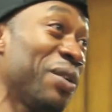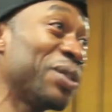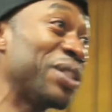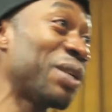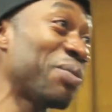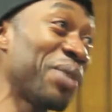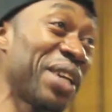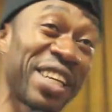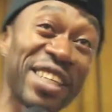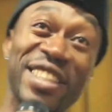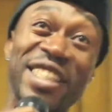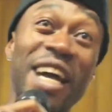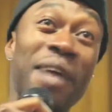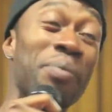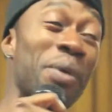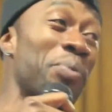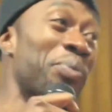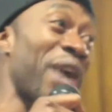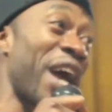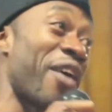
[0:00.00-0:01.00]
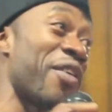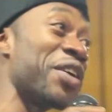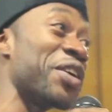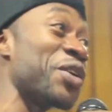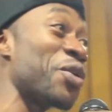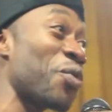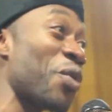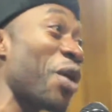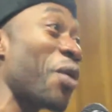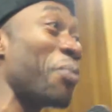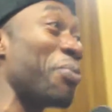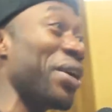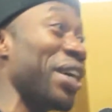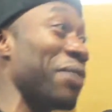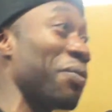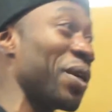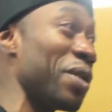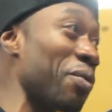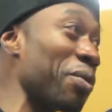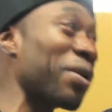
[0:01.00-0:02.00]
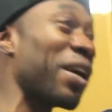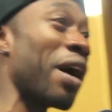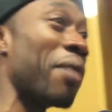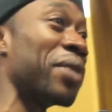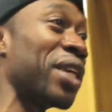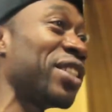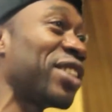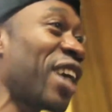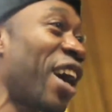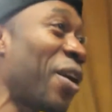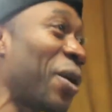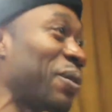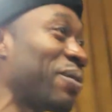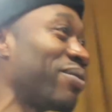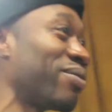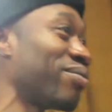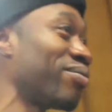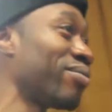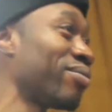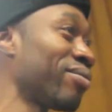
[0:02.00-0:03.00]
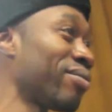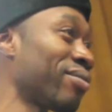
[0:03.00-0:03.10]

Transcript: you to be the type of parent you will be when you become an adult.